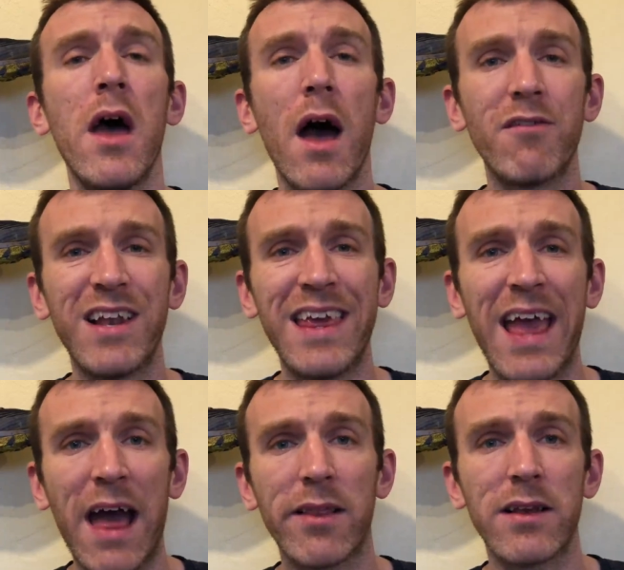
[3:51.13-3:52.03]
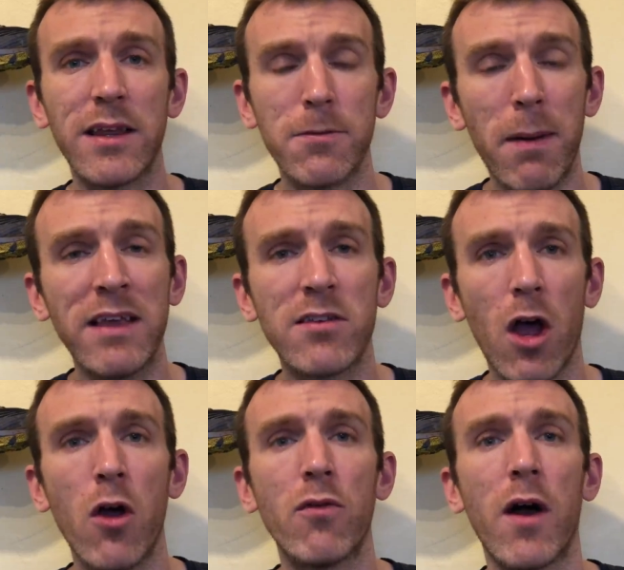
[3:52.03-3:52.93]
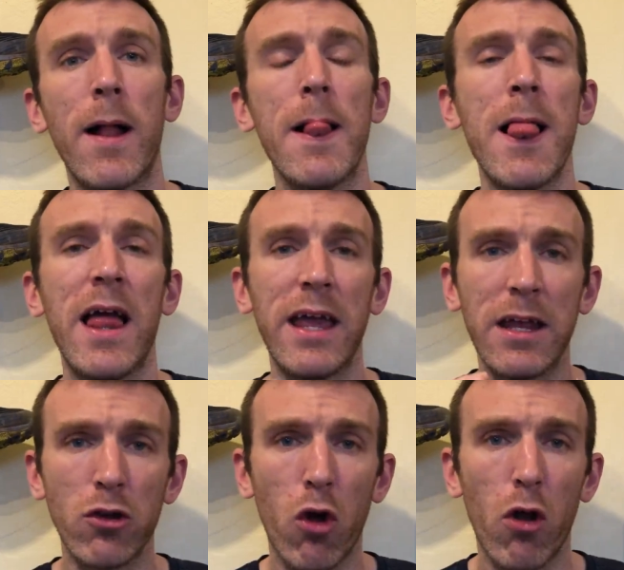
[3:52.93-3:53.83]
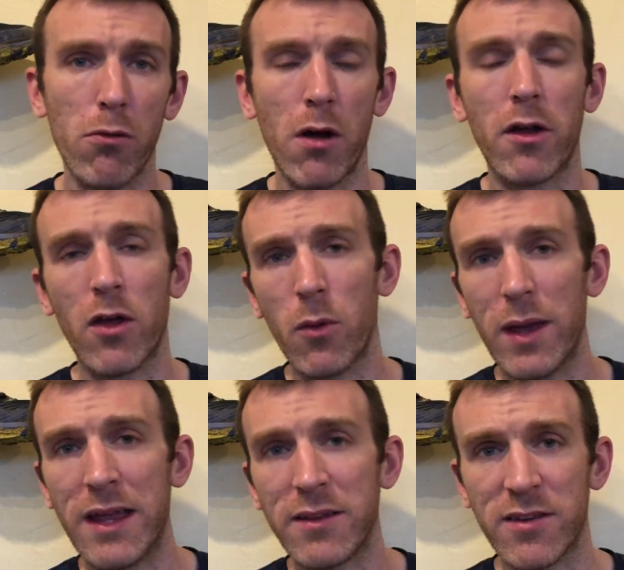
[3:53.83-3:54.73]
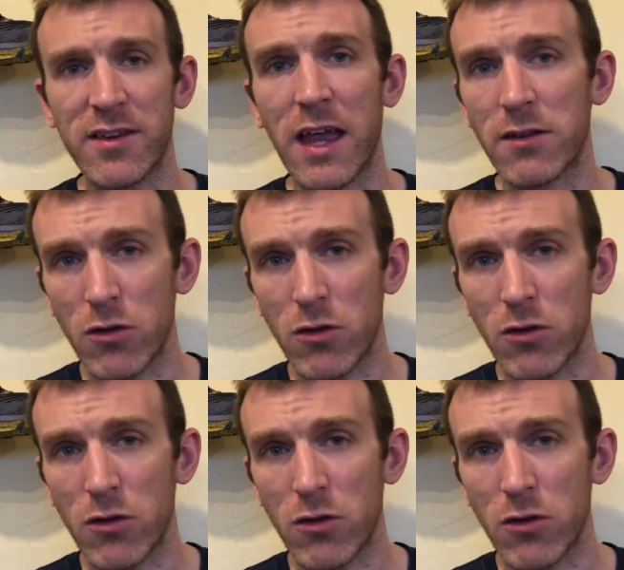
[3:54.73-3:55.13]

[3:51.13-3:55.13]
of elite athletes based over in Colorado in the States.